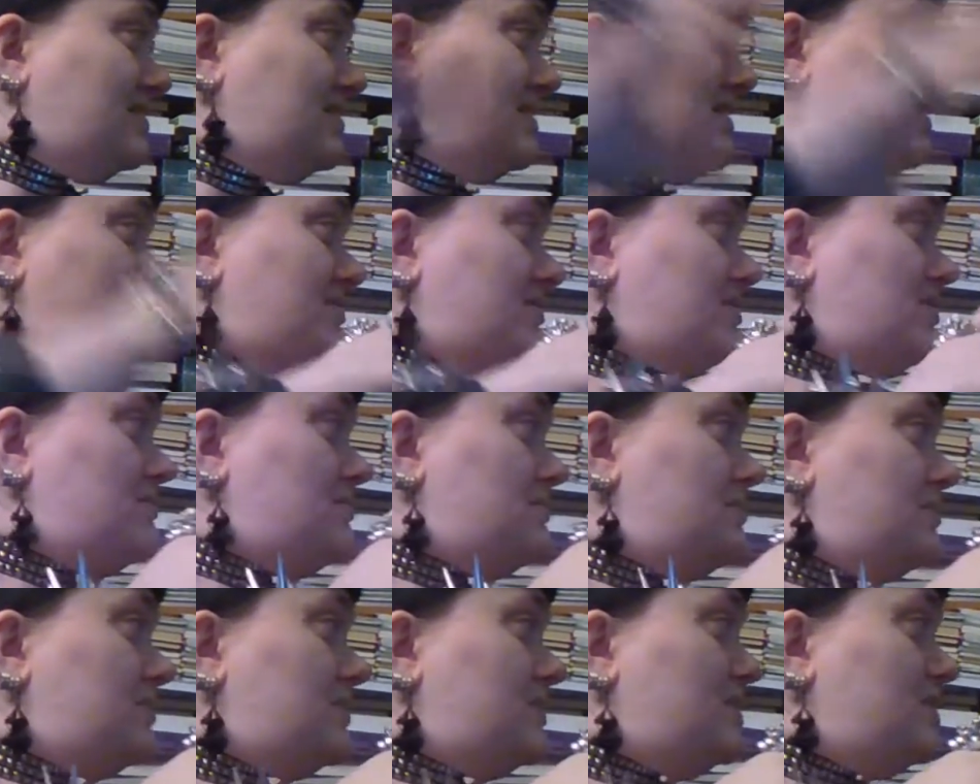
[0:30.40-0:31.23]
here we go,
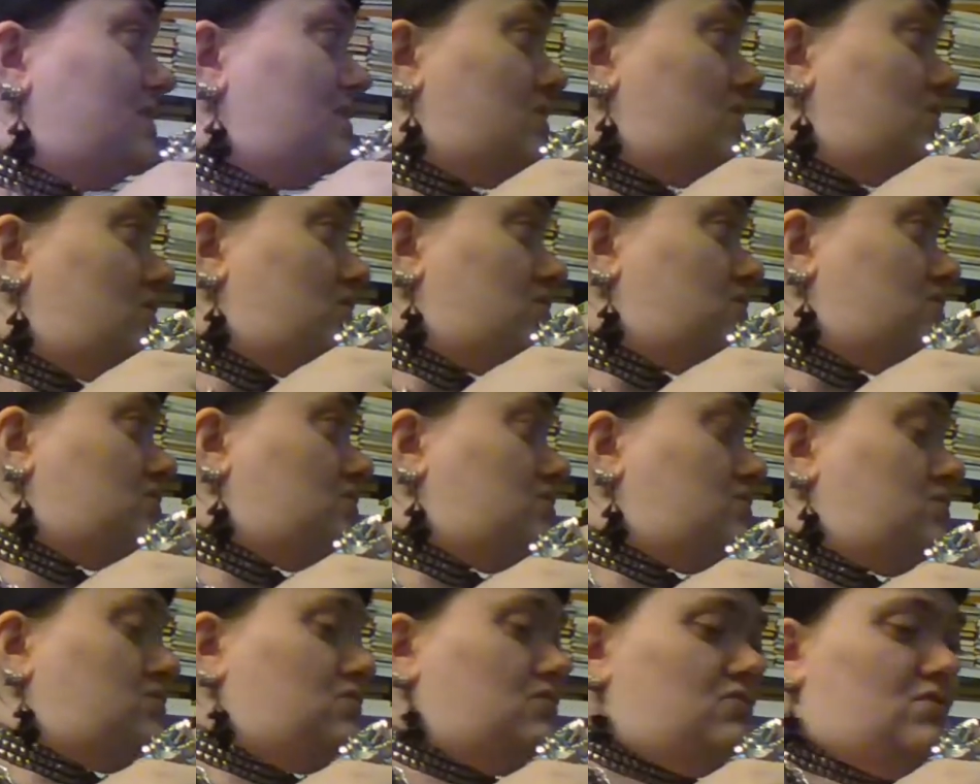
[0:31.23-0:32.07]

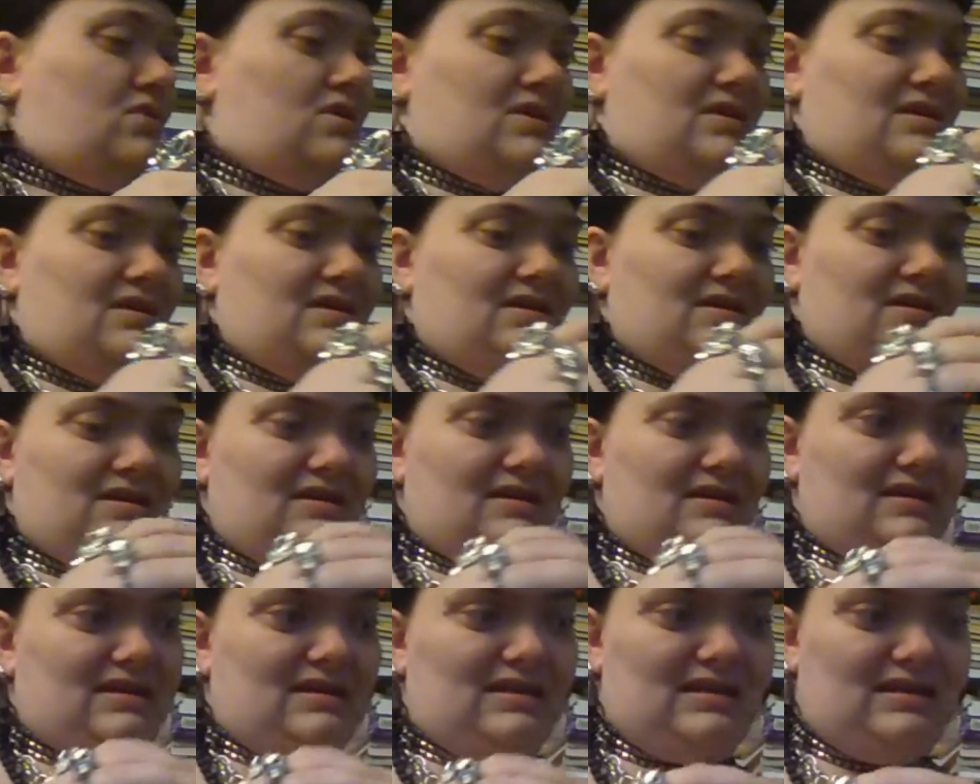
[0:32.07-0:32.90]
two
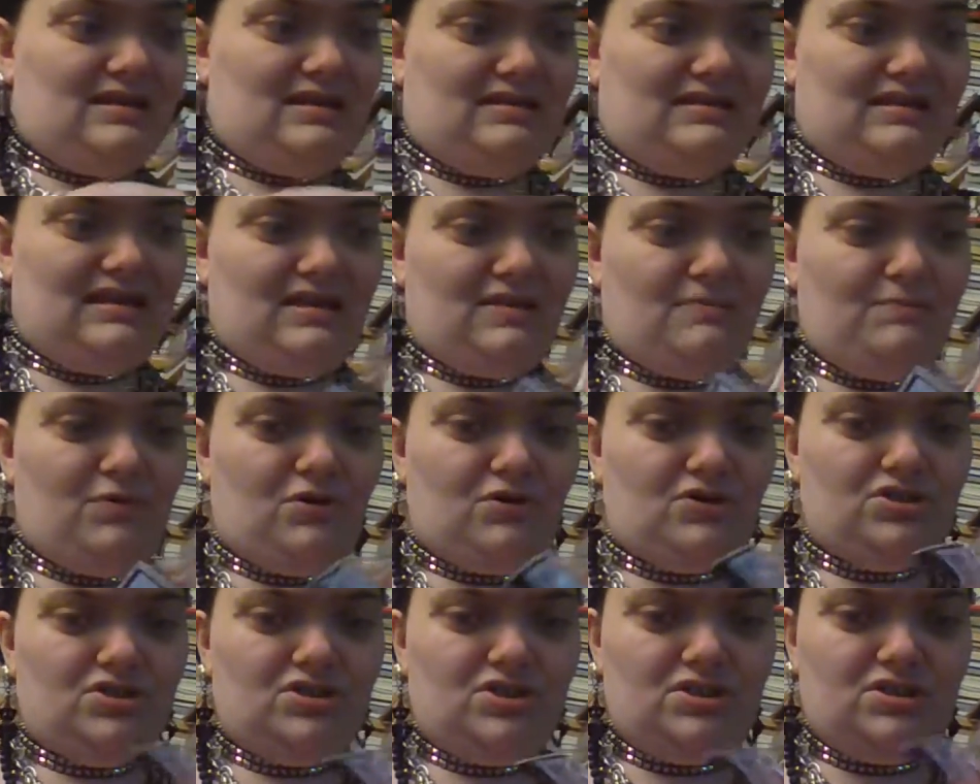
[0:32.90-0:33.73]
deck
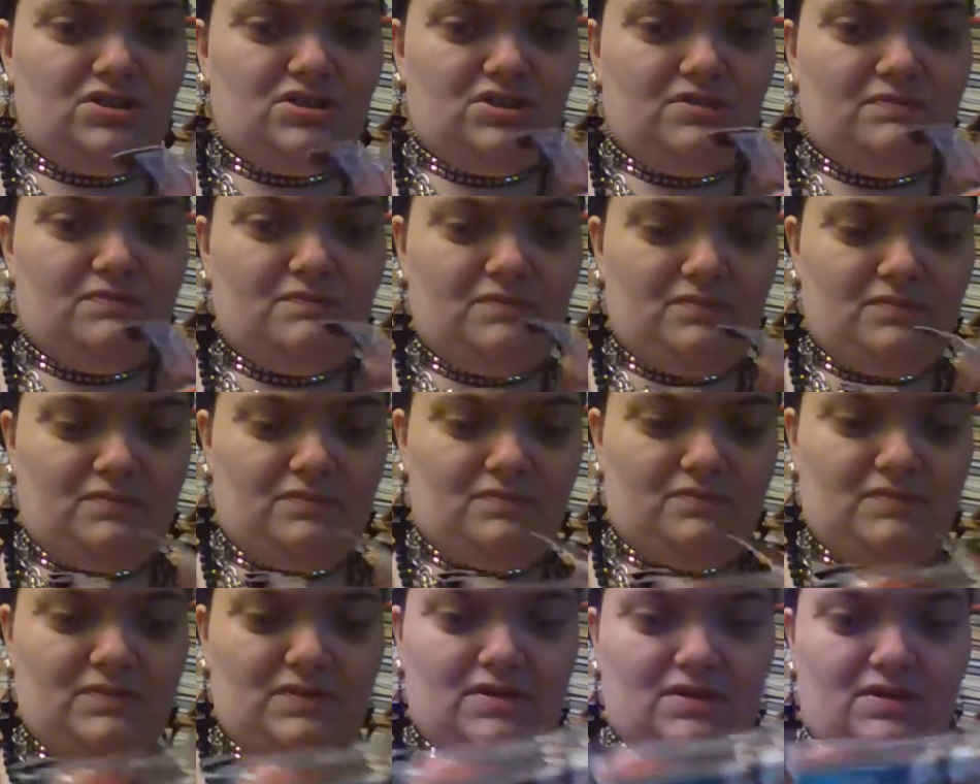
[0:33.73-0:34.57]
boxes
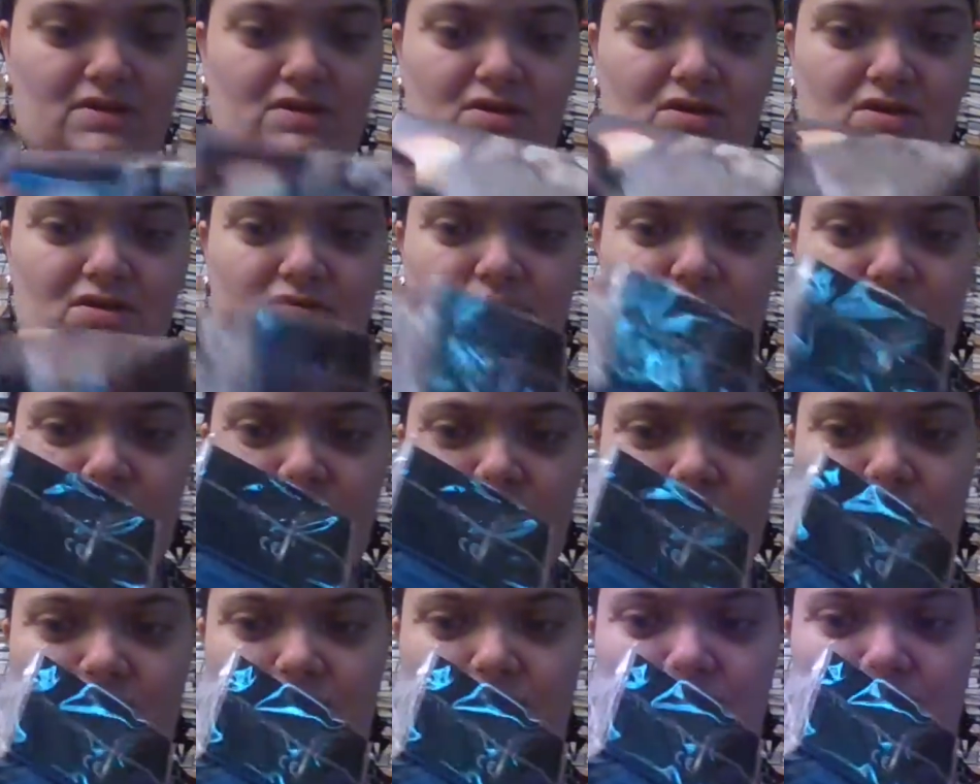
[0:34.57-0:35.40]

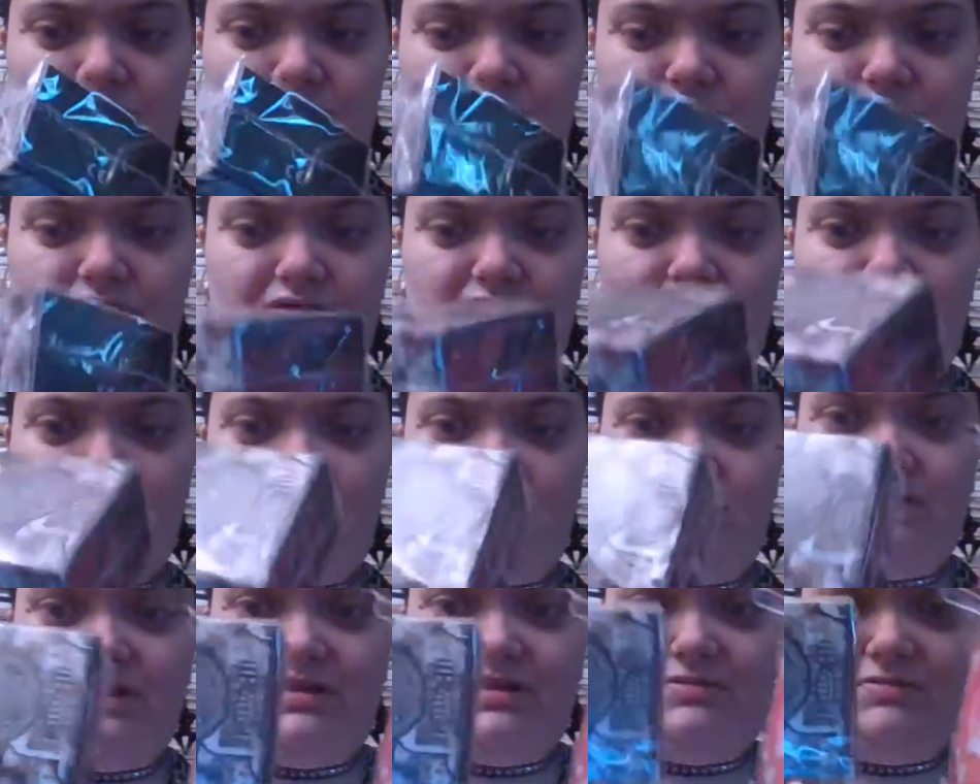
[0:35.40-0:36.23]
for
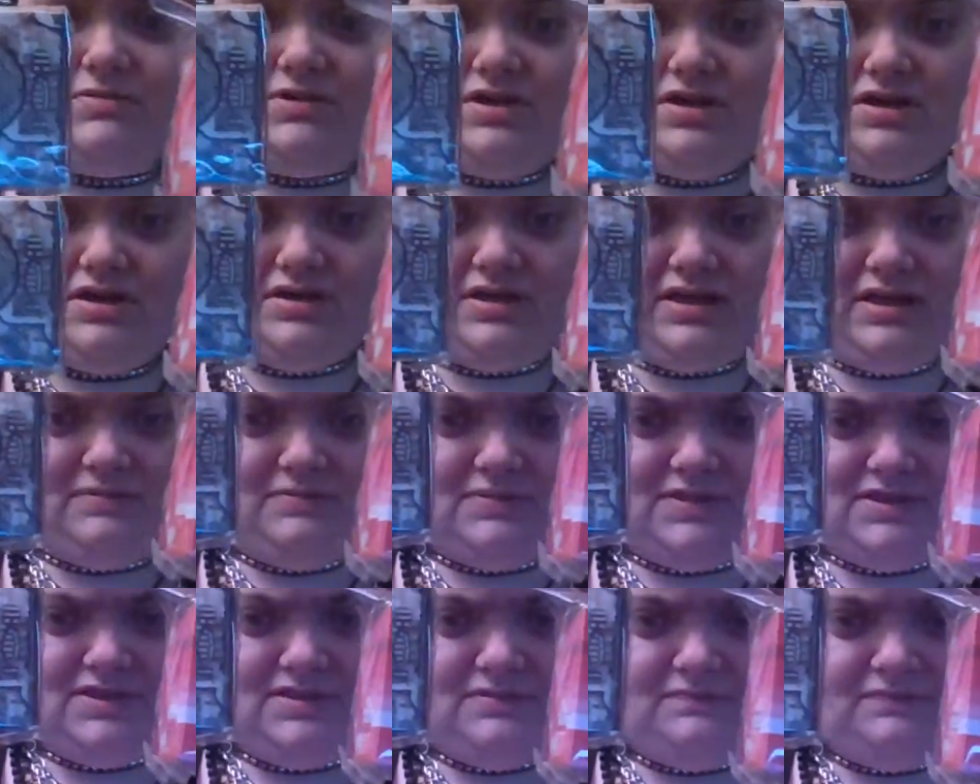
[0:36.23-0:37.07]
collectible card
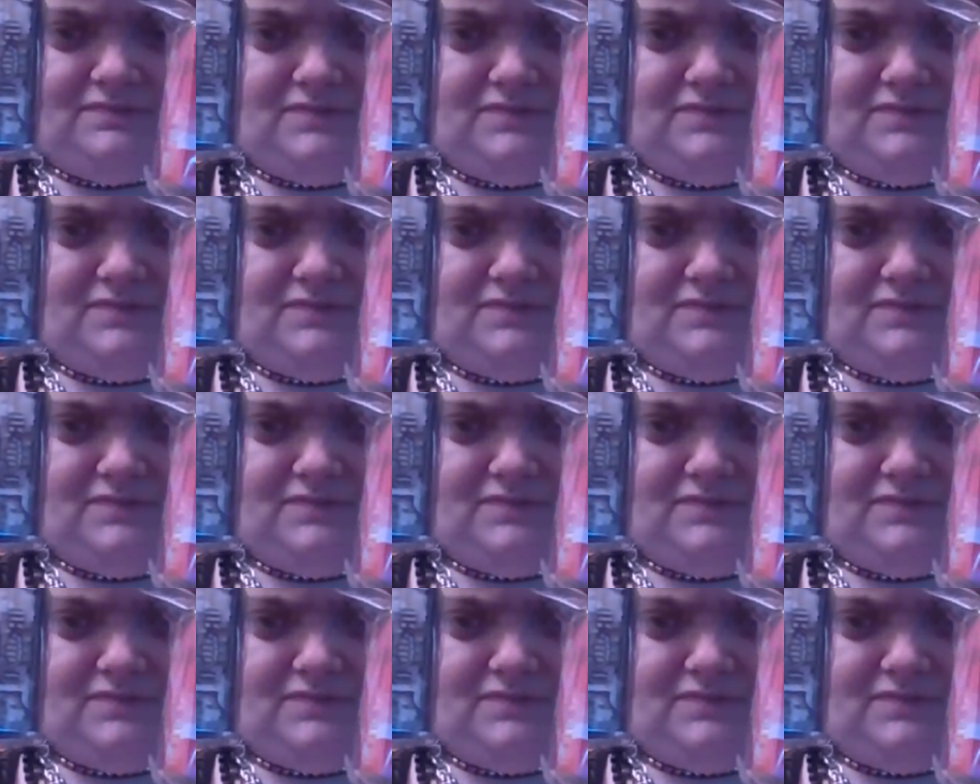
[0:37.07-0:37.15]
games.